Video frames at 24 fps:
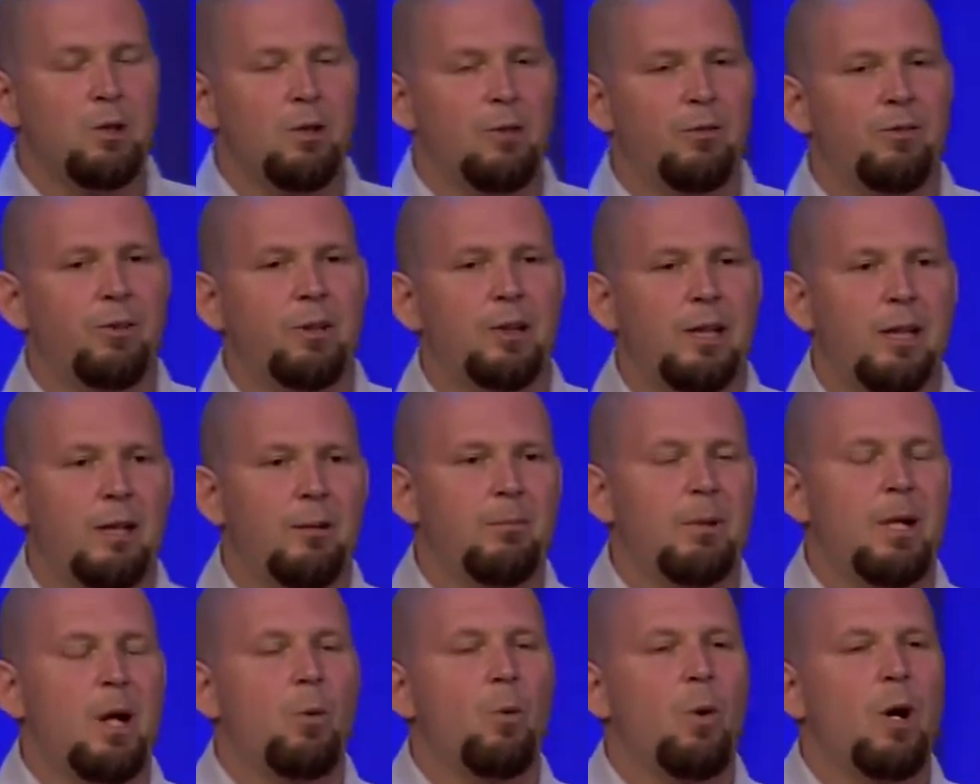you to forgive
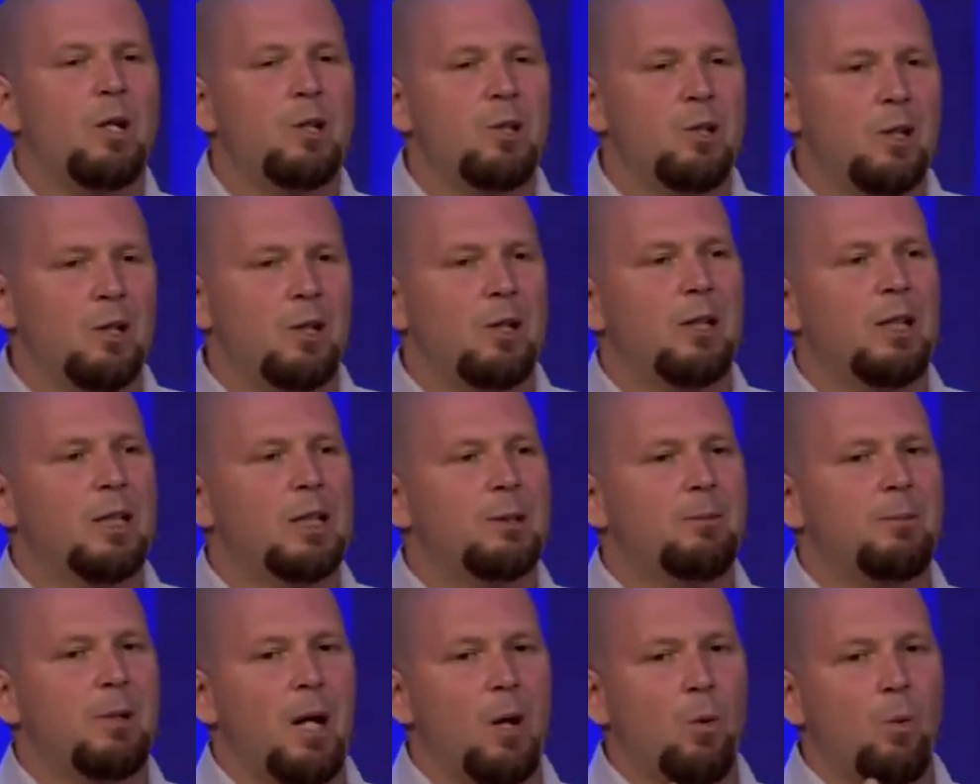me. I want you to
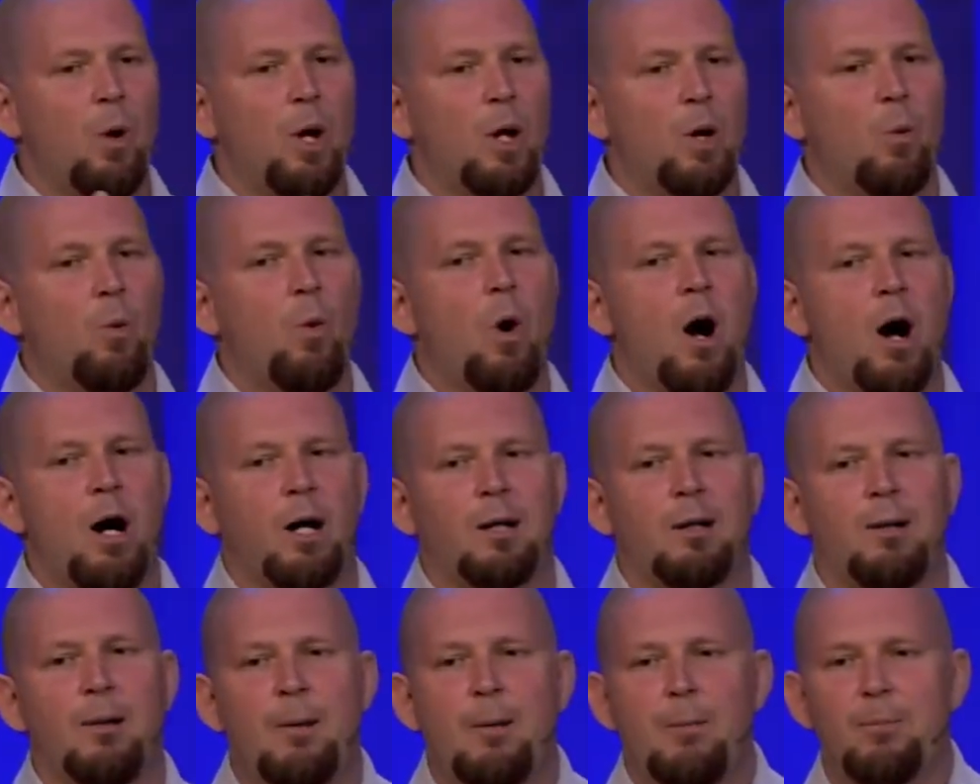cleanse me. I want to
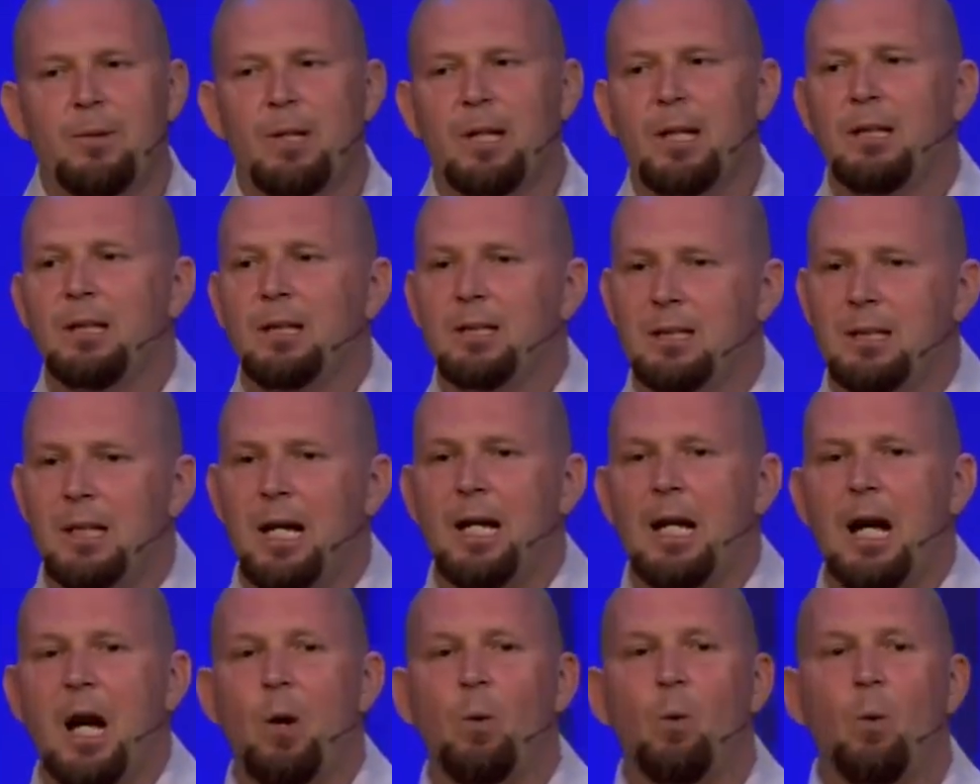walk in His
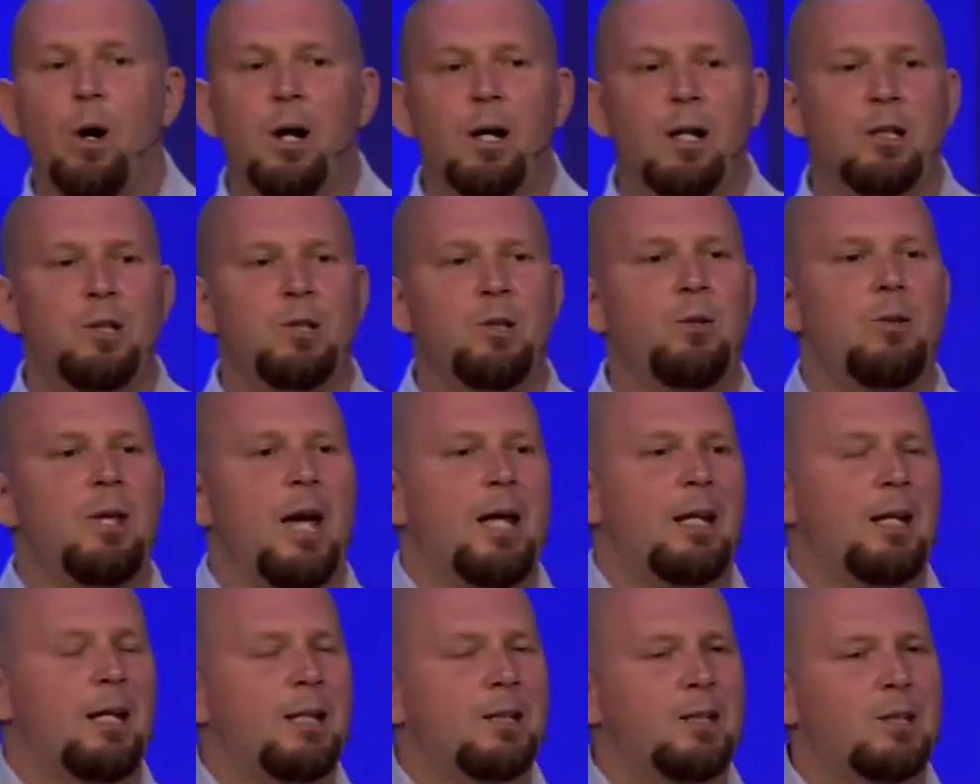light. I want to do
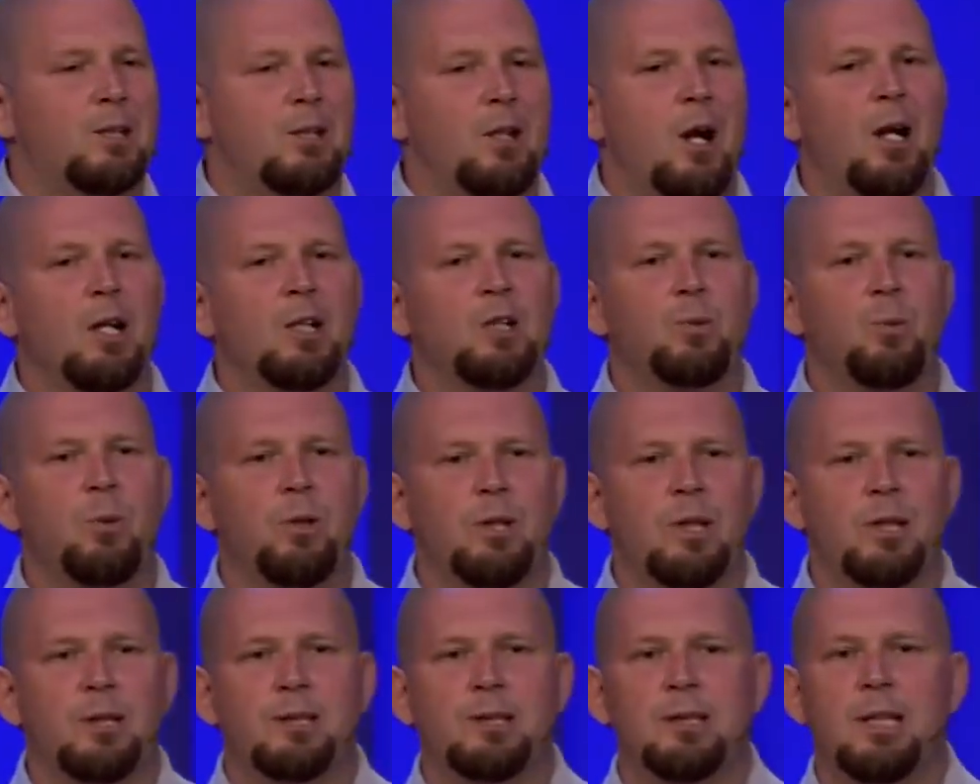that. And it starts
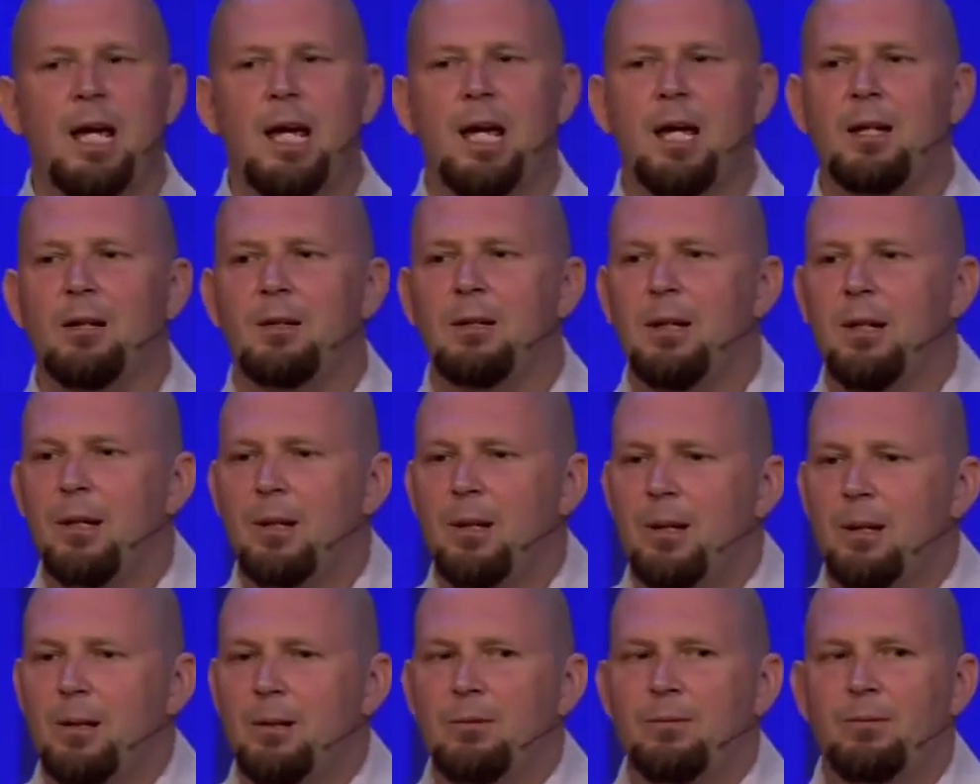with us saying,
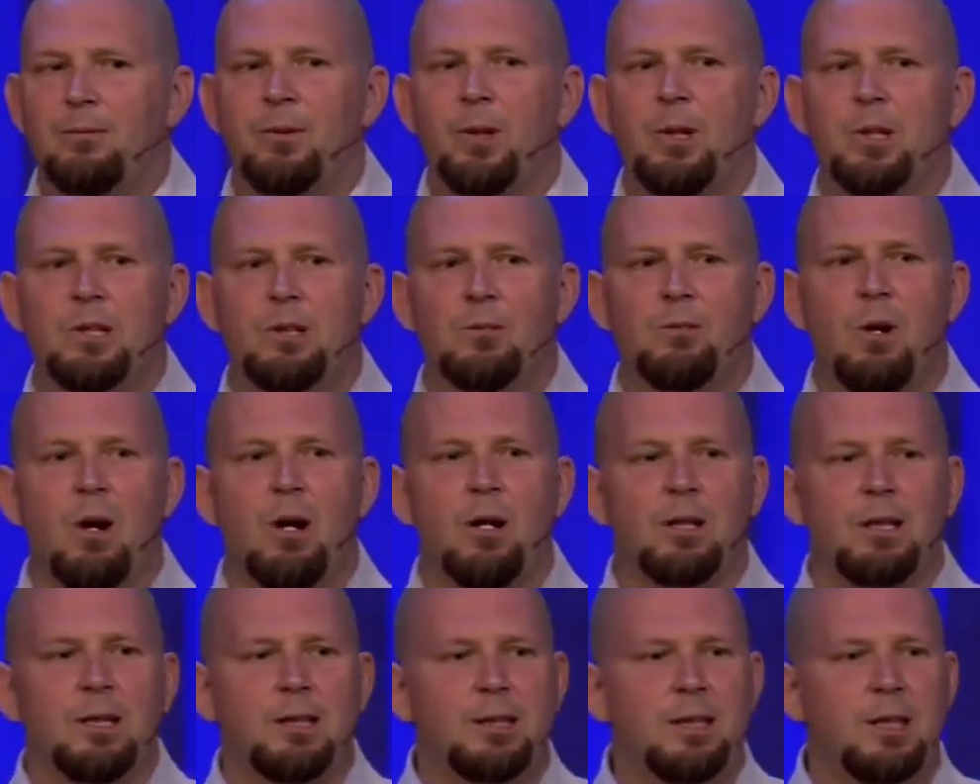first of
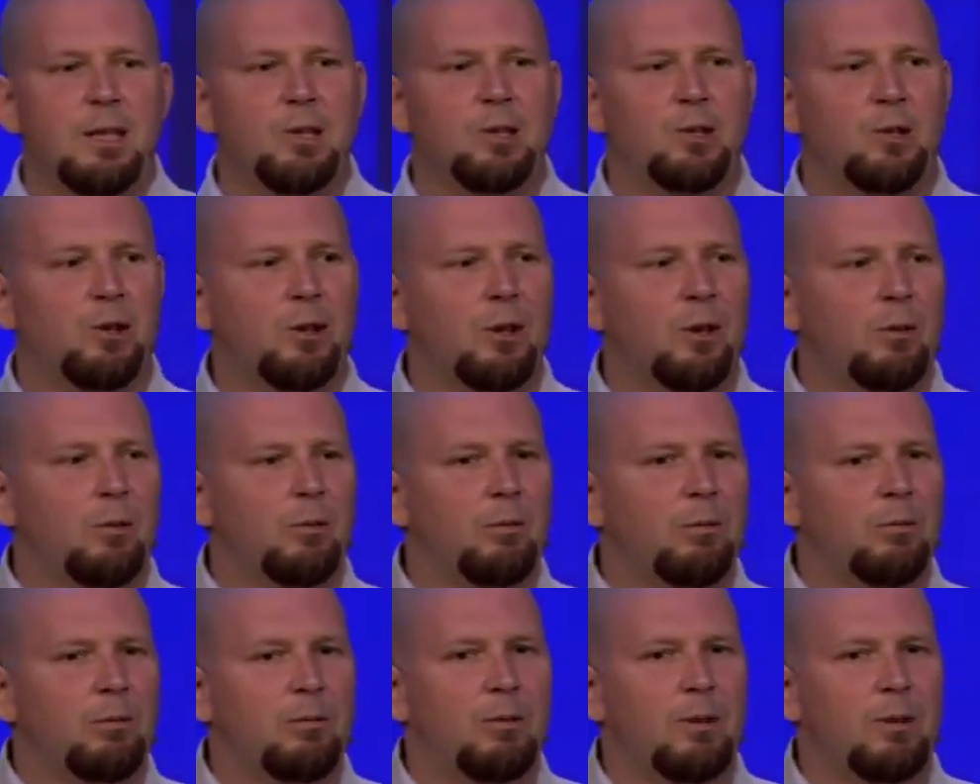all, is this true?